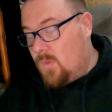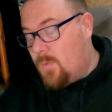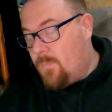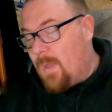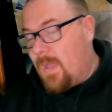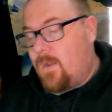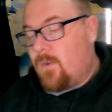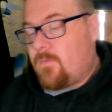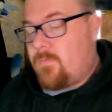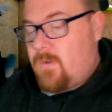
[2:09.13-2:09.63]
The
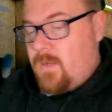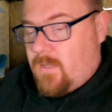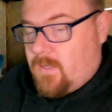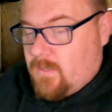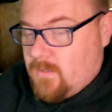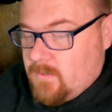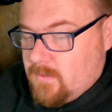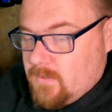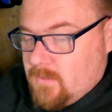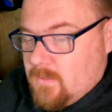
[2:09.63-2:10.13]
pennel rig,
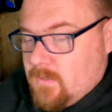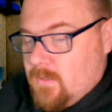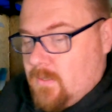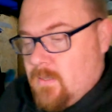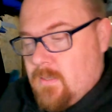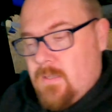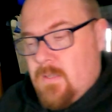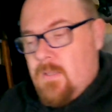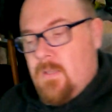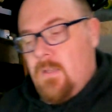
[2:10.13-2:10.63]

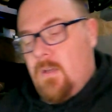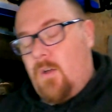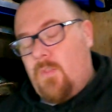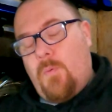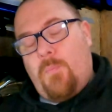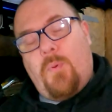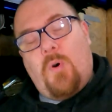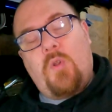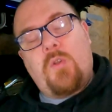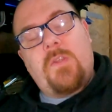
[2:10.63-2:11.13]
or
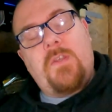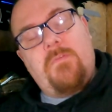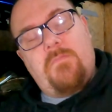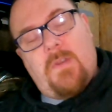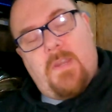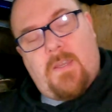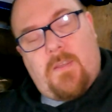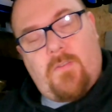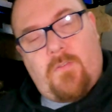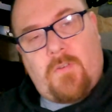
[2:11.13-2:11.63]
the pulley
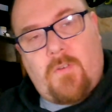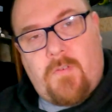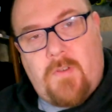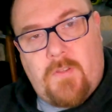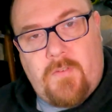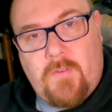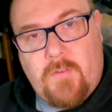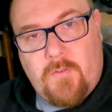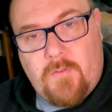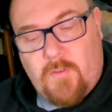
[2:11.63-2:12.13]
rig, sorry,
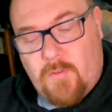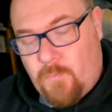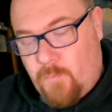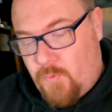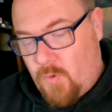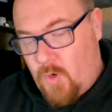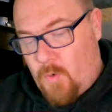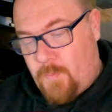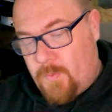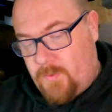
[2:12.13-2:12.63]
to use its
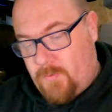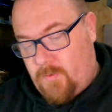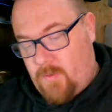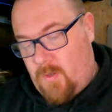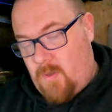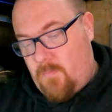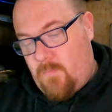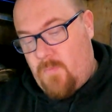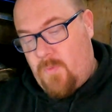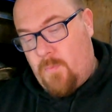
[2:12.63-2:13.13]
proper
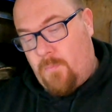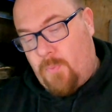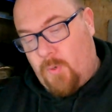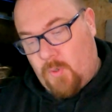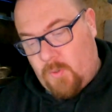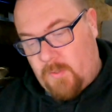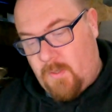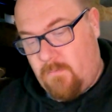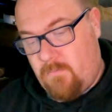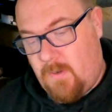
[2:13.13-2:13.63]
term, the
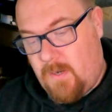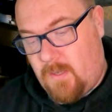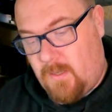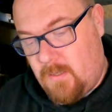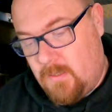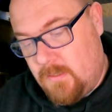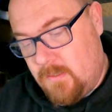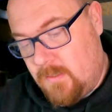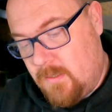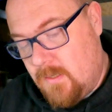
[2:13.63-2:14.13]
pulley
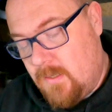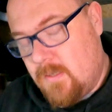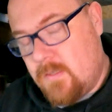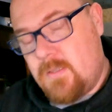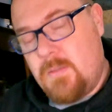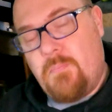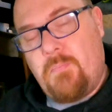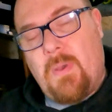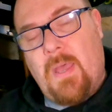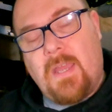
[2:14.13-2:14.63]
rig.
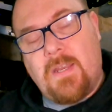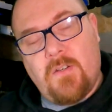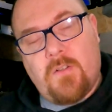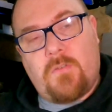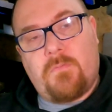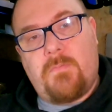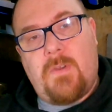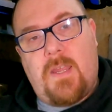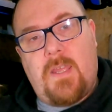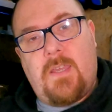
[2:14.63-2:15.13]
The
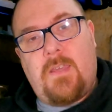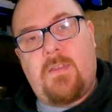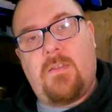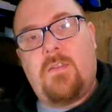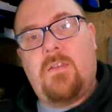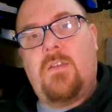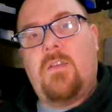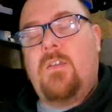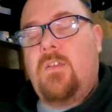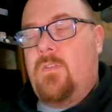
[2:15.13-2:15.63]
pennel rig,
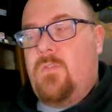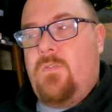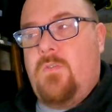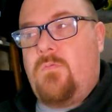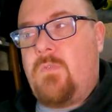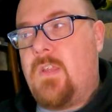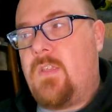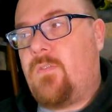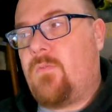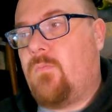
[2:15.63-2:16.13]
the
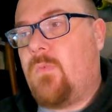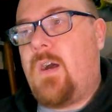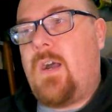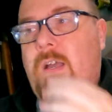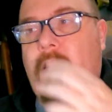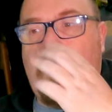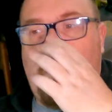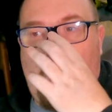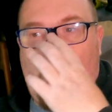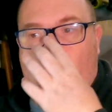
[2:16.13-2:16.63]
reason why
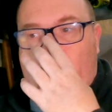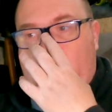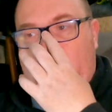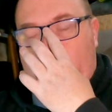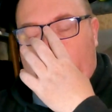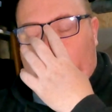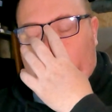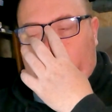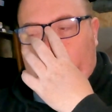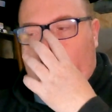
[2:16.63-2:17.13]
a lot of
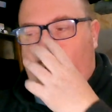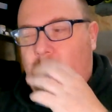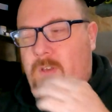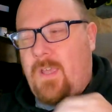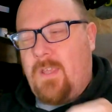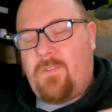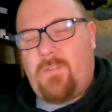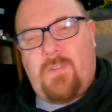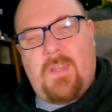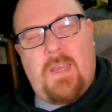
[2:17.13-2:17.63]
people sort of
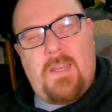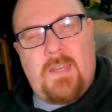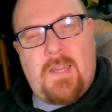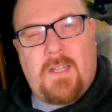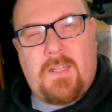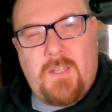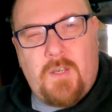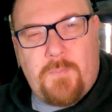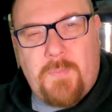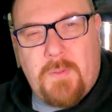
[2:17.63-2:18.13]
get stared
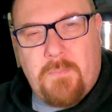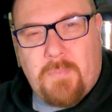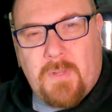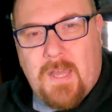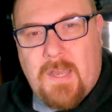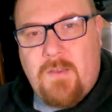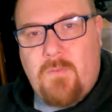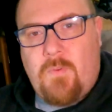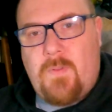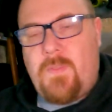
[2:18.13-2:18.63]
at a little bit
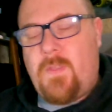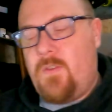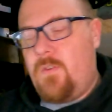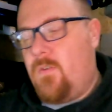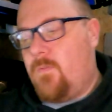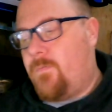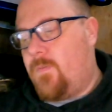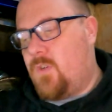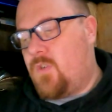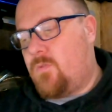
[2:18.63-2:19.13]
blank when they're
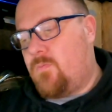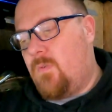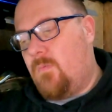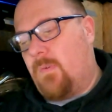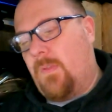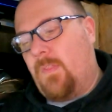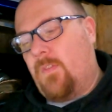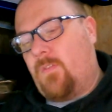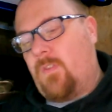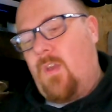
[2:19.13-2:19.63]
new fishermen,
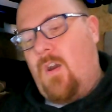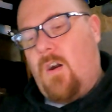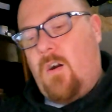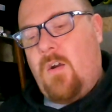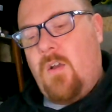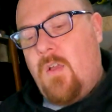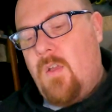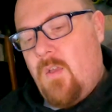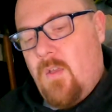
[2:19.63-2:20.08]
when they say, oh,